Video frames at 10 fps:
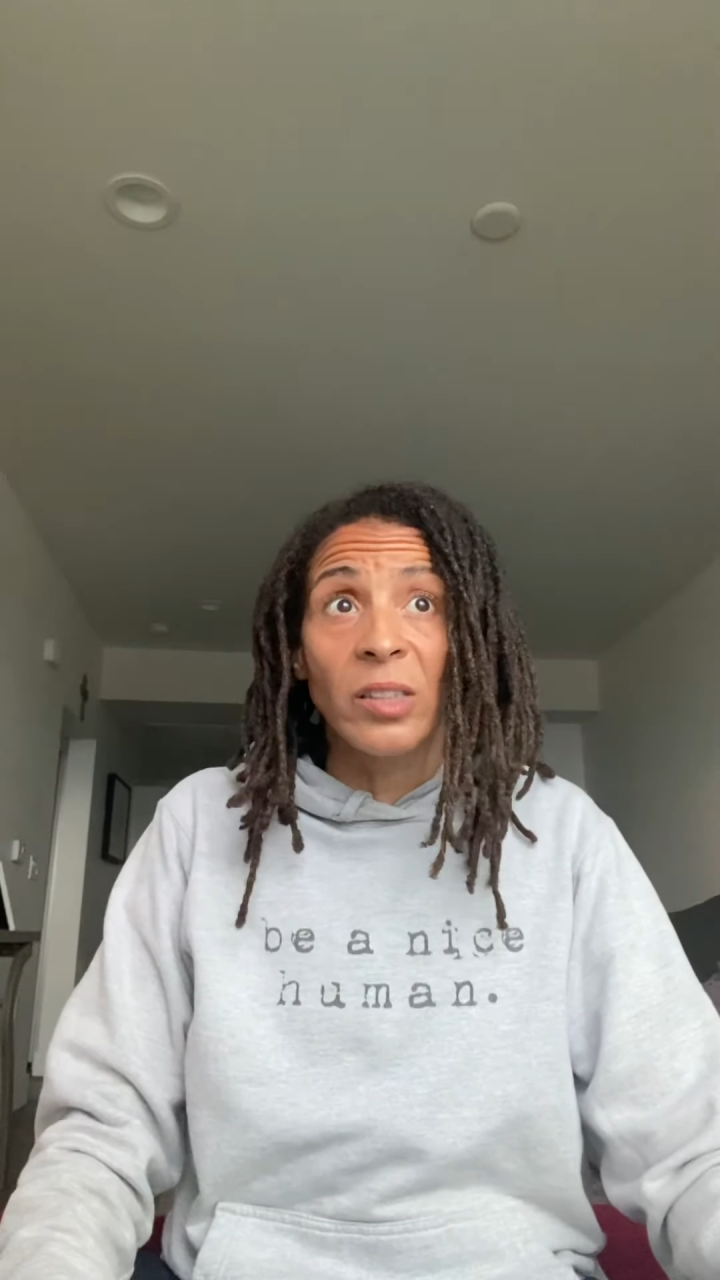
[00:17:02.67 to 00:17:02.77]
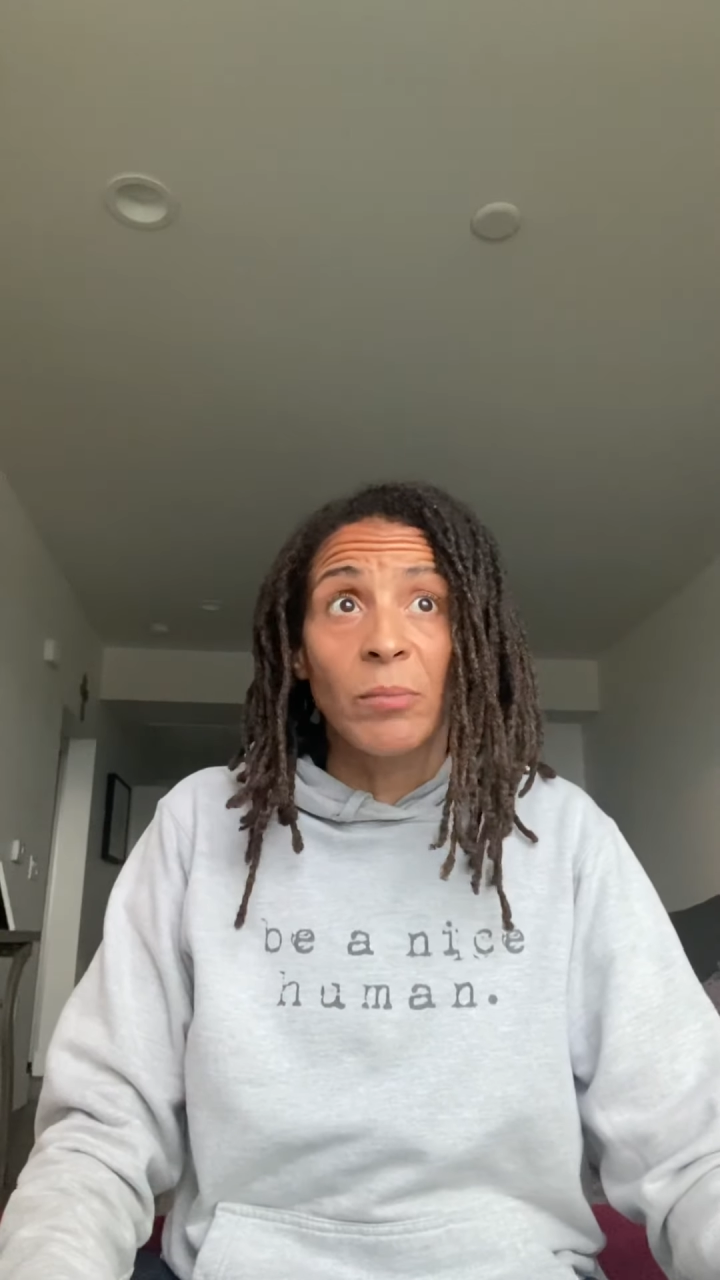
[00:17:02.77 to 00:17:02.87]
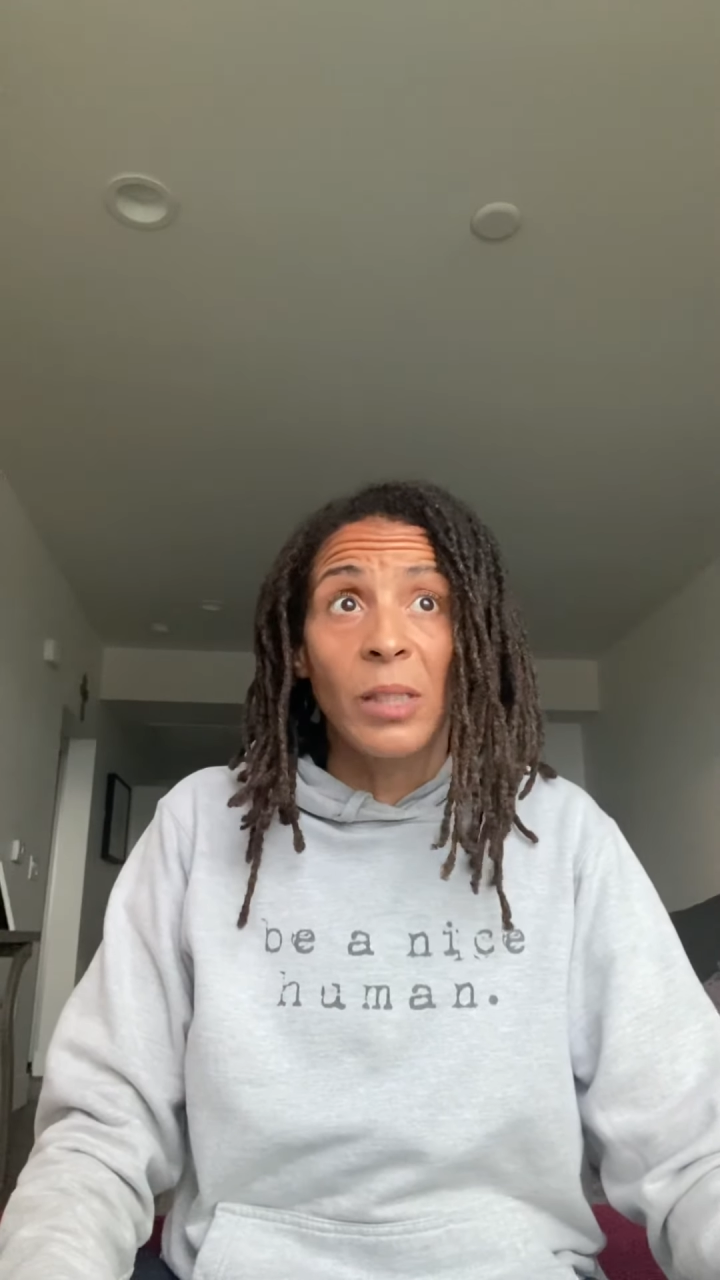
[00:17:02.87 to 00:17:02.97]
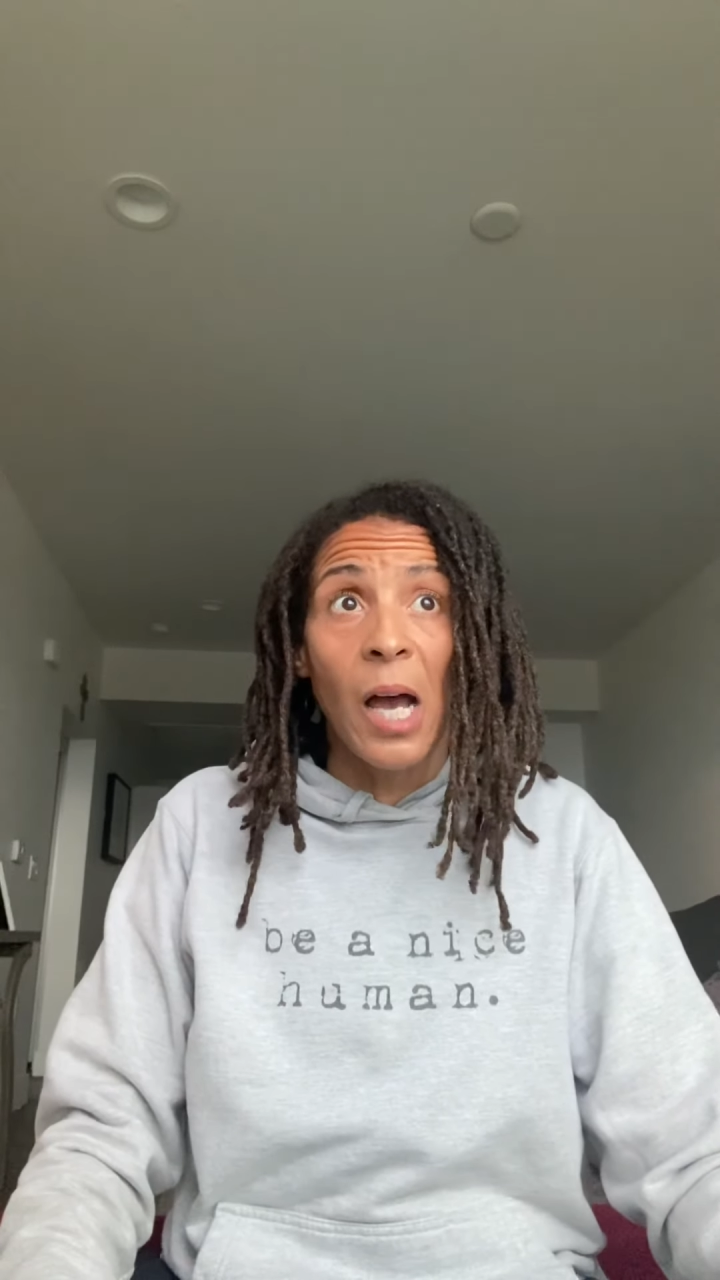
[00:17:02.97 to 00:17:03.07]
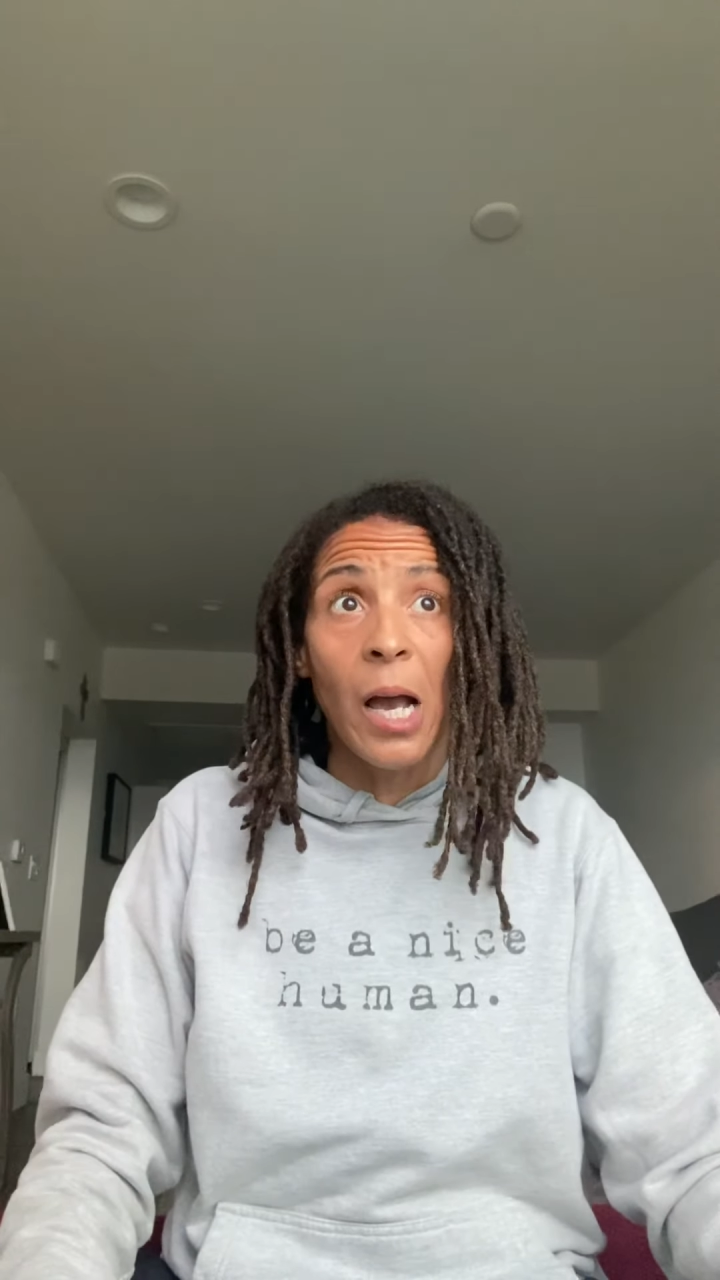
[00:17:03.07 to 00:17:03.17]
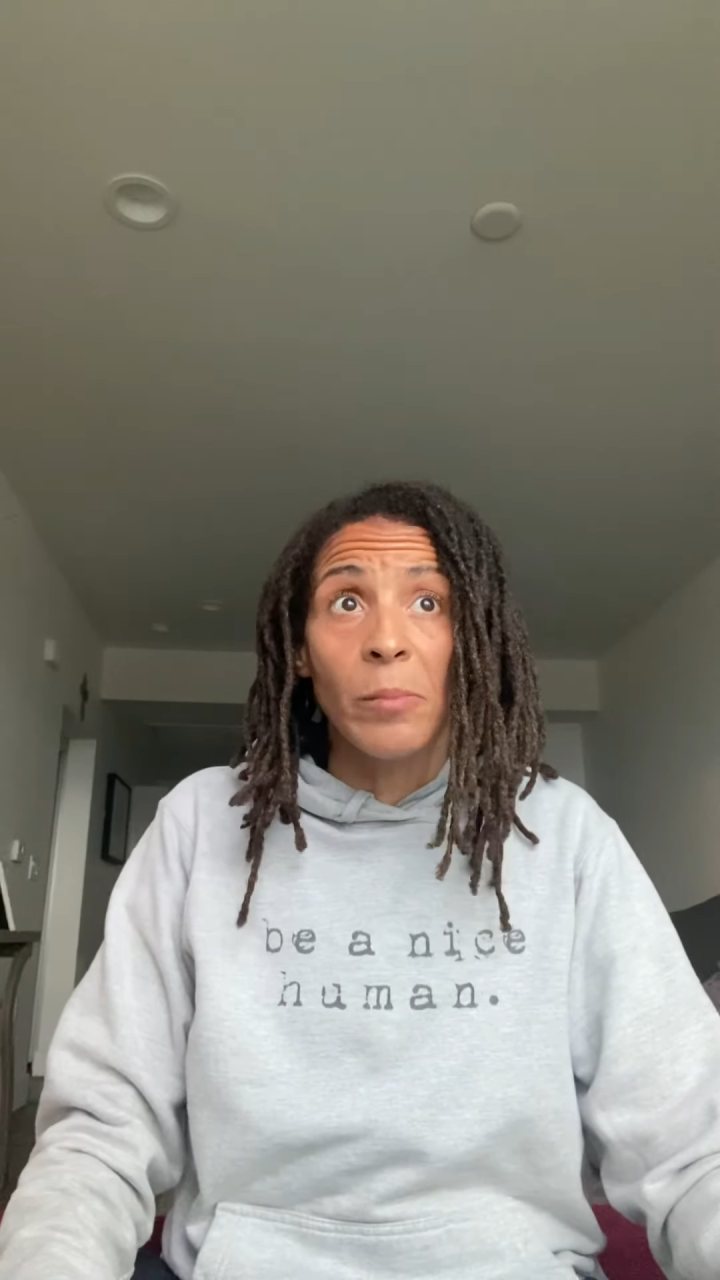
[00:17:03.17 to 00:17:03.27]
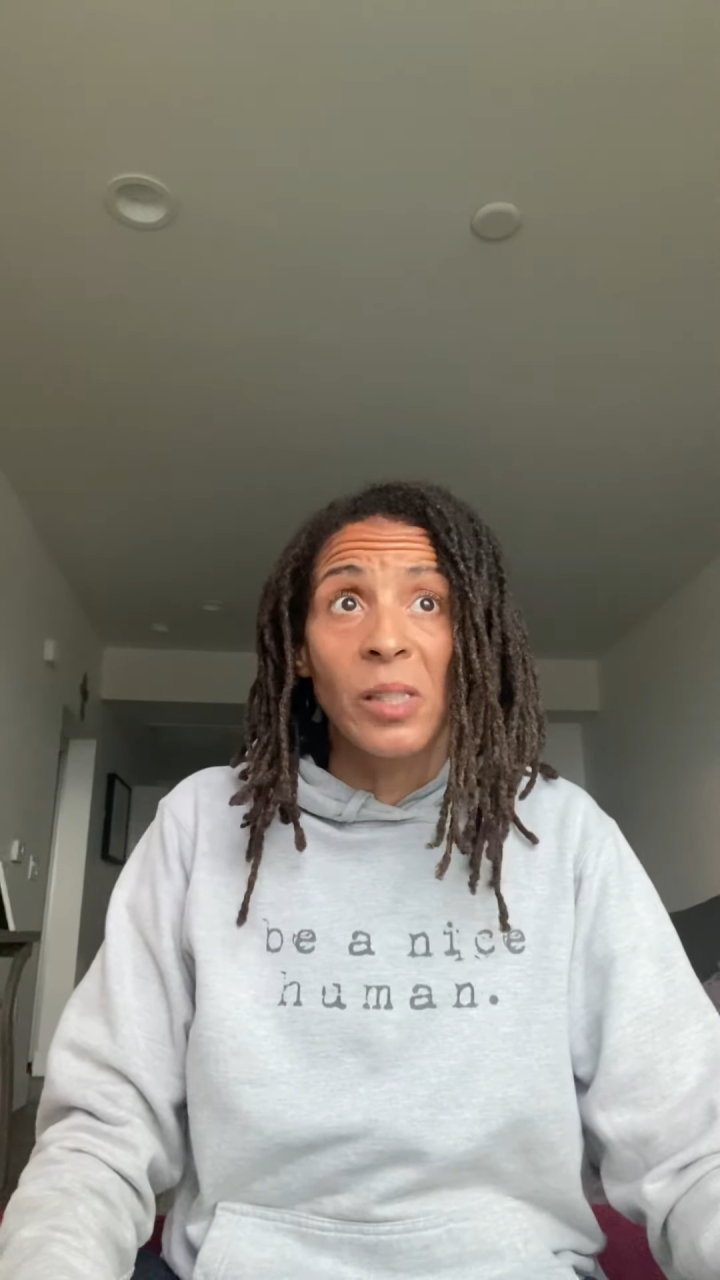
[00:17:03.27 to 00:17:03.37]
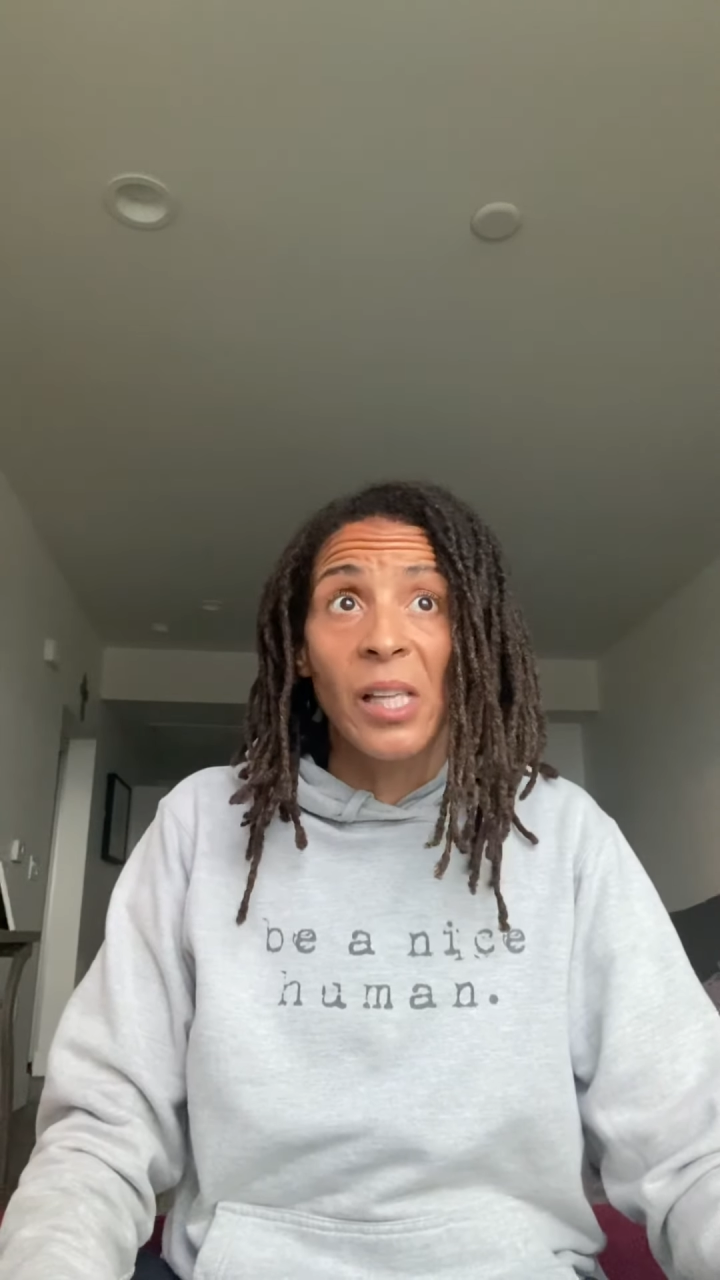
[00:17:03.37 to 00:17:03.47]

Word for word: sometimes.